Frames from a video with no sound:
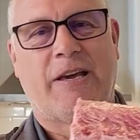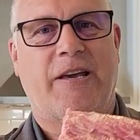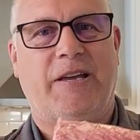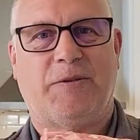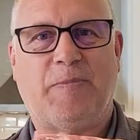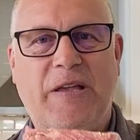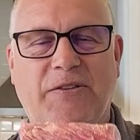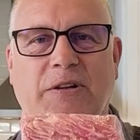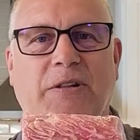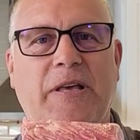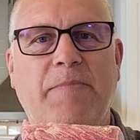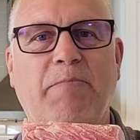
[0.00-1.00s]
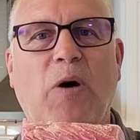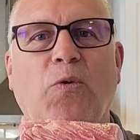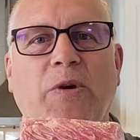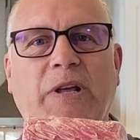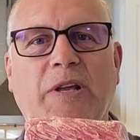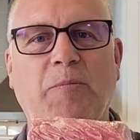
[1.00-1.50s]
it's basically
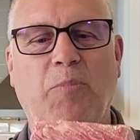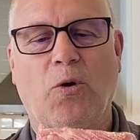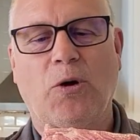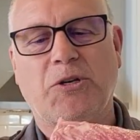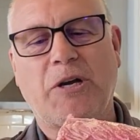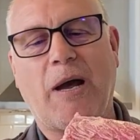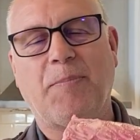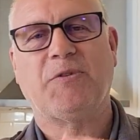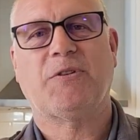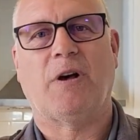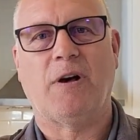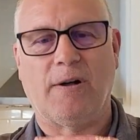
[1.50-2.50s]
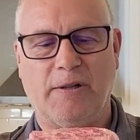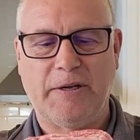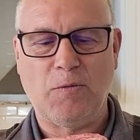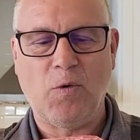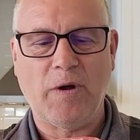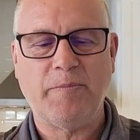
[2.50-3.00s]
bone-in pork chops all
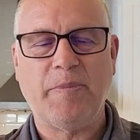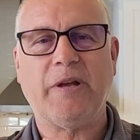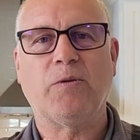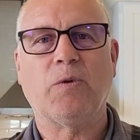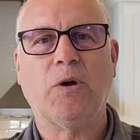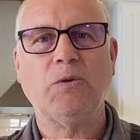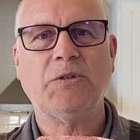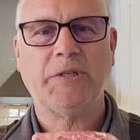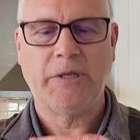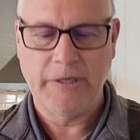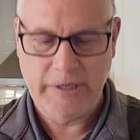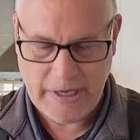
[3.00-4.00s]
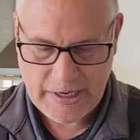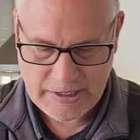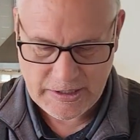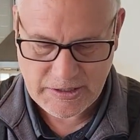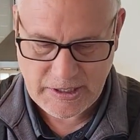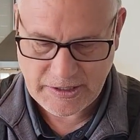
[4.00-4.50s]
in one big roast.
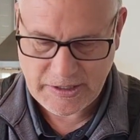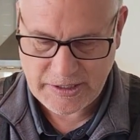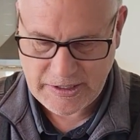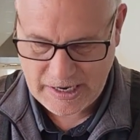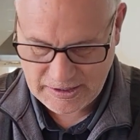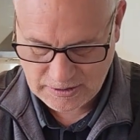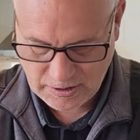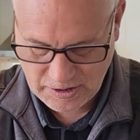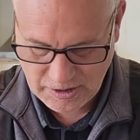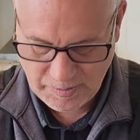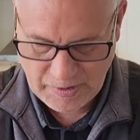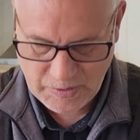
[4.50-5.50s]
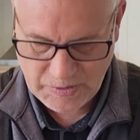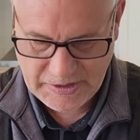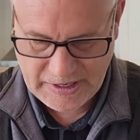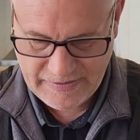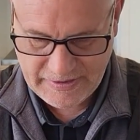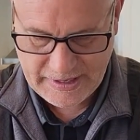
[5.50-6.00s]
It's got the nice look of the
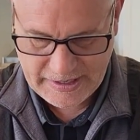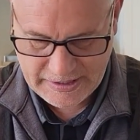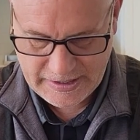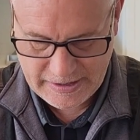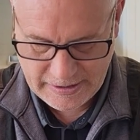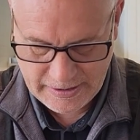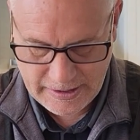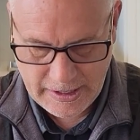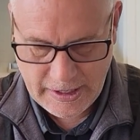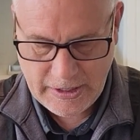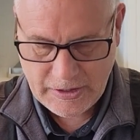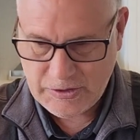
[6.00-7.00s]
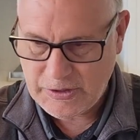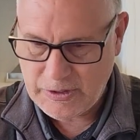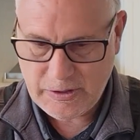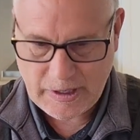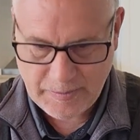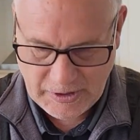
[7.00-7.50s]
bones and everything in here.
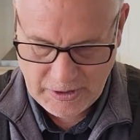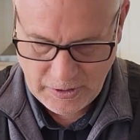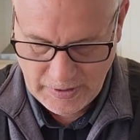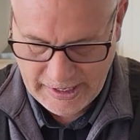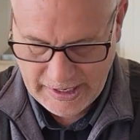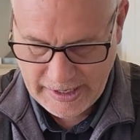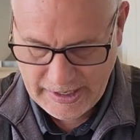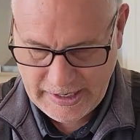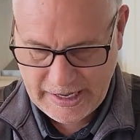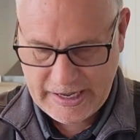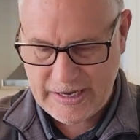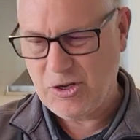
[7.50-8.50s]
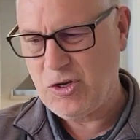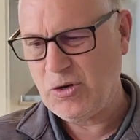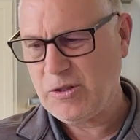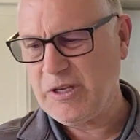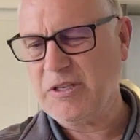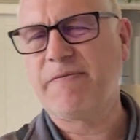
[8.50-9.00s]
So I'm going to go ahead and
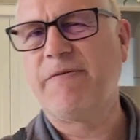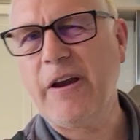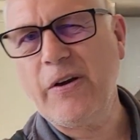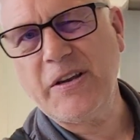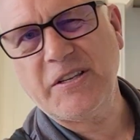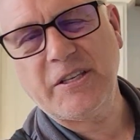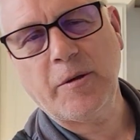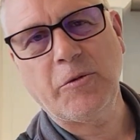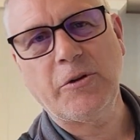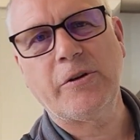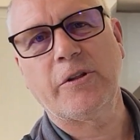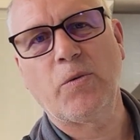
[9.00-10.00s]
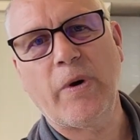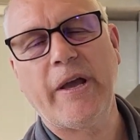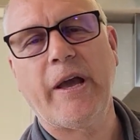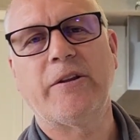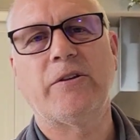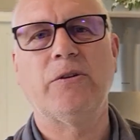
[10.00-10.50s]
cook this very similar to the
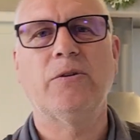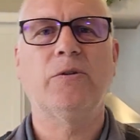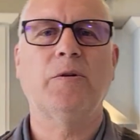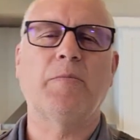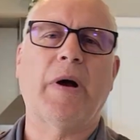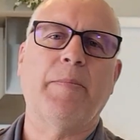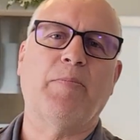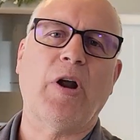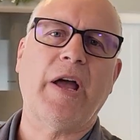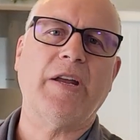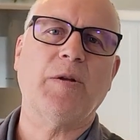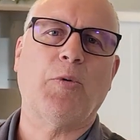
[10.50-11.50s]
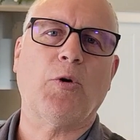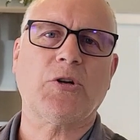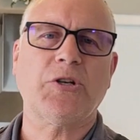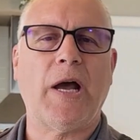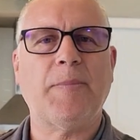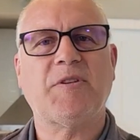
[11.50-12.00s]
way I do my brined
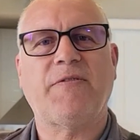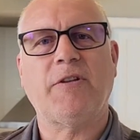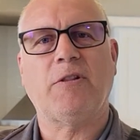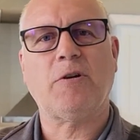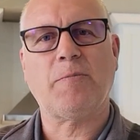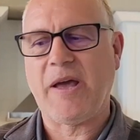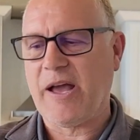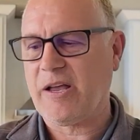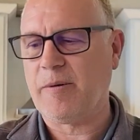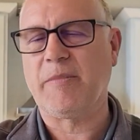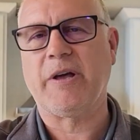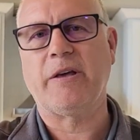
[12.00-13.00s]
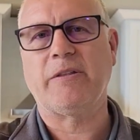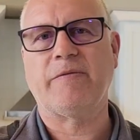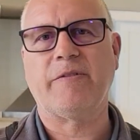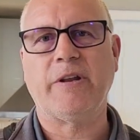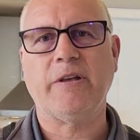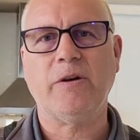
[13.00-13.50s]
pork chops. If you look back at my other
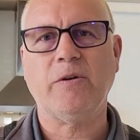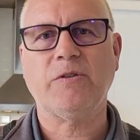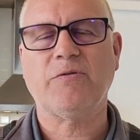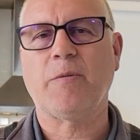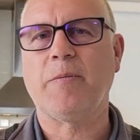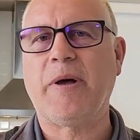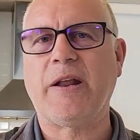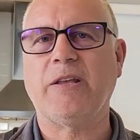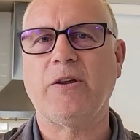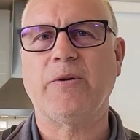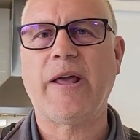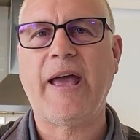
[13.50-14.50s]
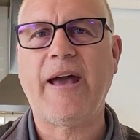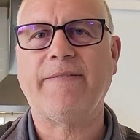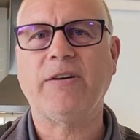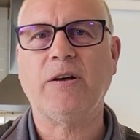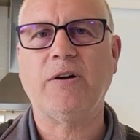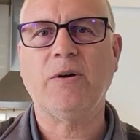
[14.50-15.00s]
videos from about 1.5
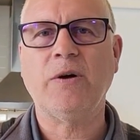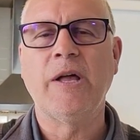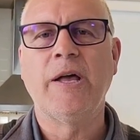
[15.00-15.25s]
years ago,